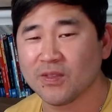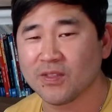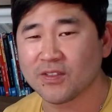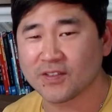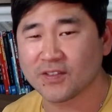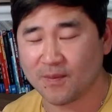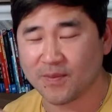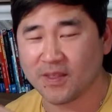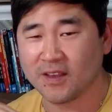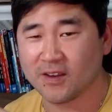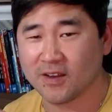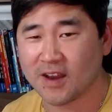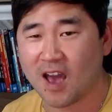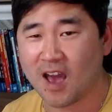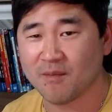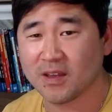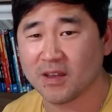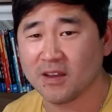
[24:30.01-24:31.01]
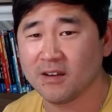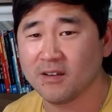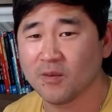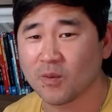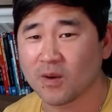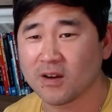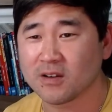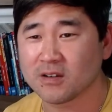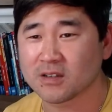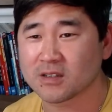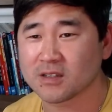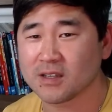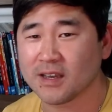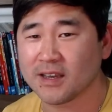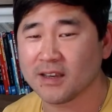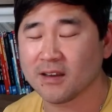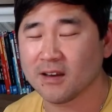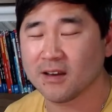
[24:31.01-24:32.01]
something could happen where you're just
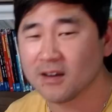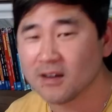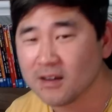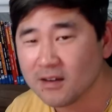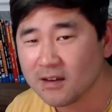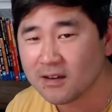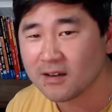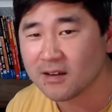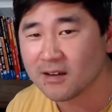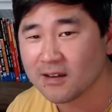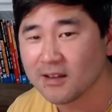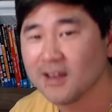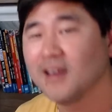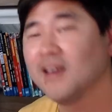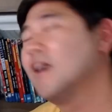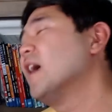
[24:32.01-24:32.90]
like, ugh.